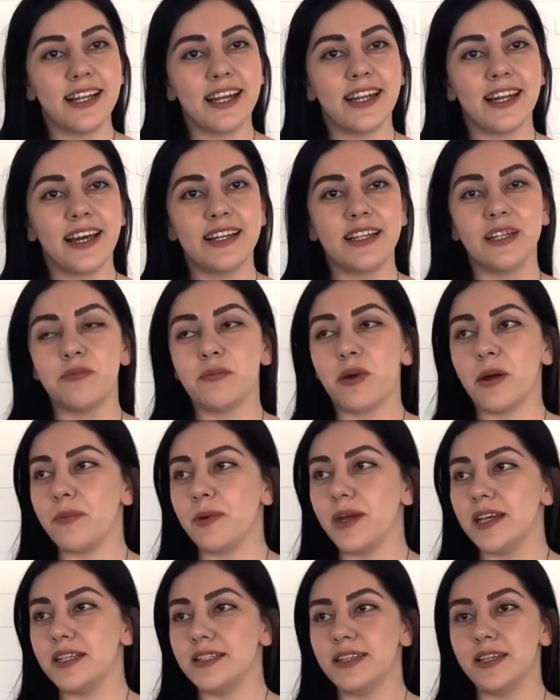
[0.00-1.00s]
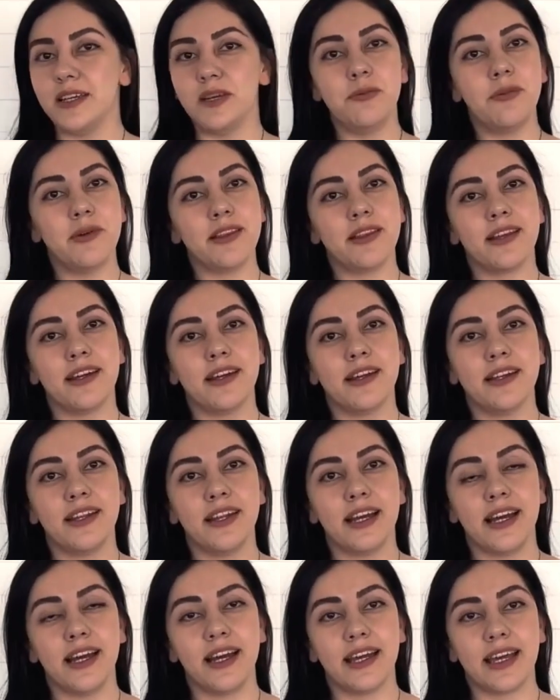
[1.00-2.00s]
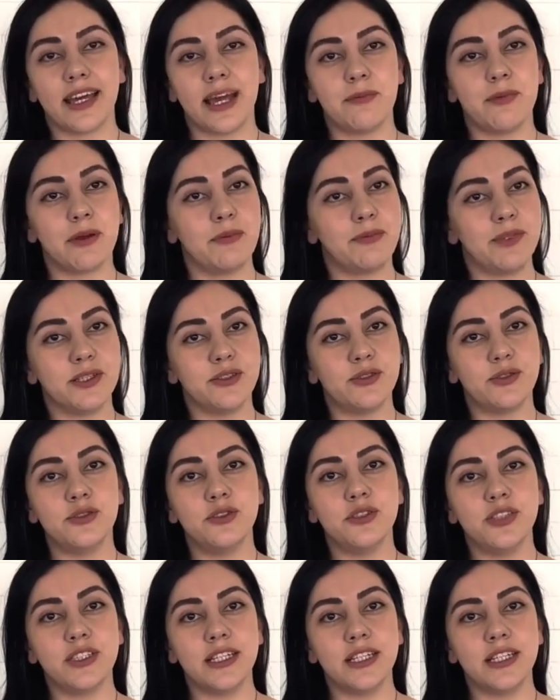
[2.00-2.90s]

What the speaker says: and I did my PhD with GABA-A